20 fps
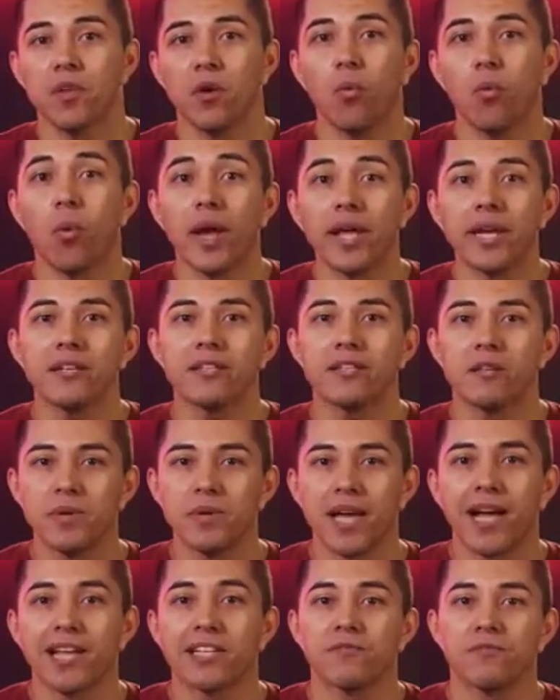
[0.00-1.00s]
waiting to be
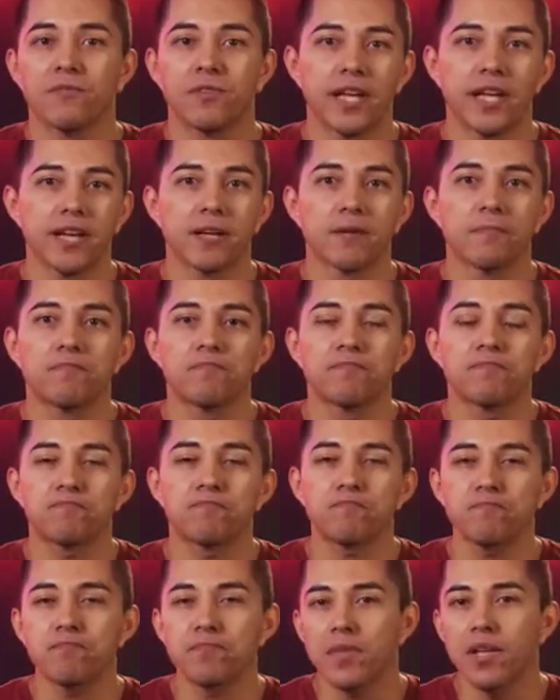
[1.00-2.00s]
asked for data.
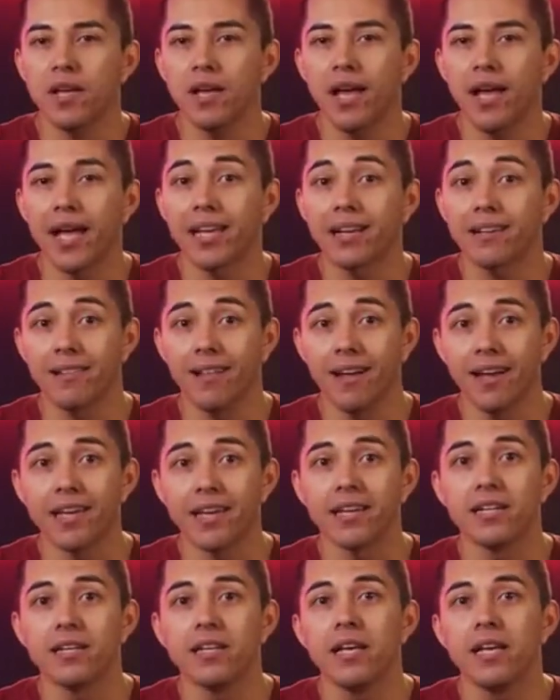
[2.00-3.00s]
A
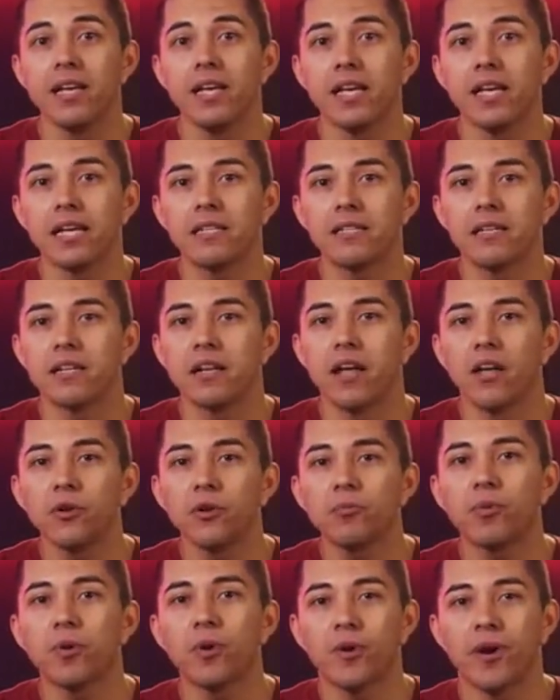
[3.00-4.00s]
client is another
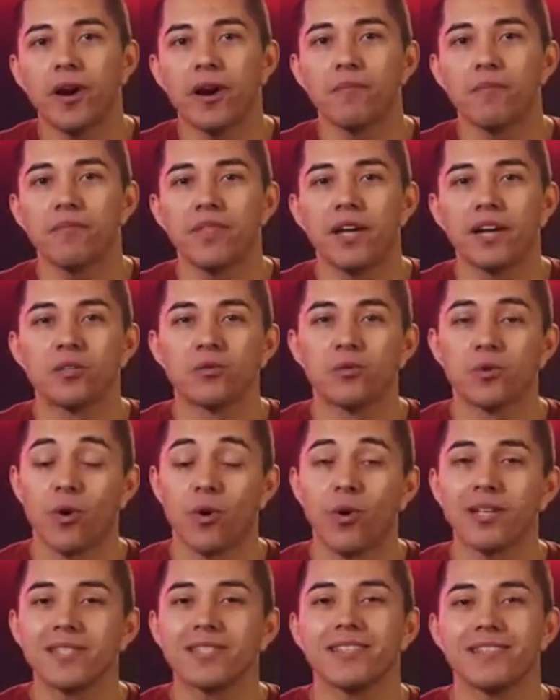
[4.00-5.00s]
program that is
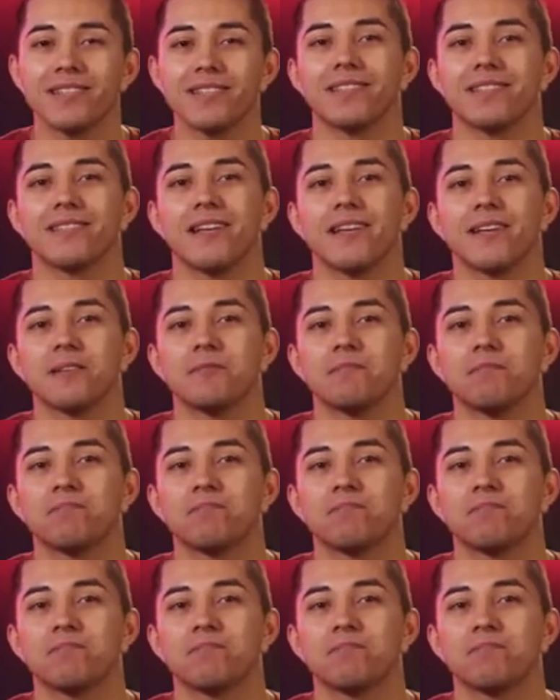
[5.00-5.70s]
requesting this data.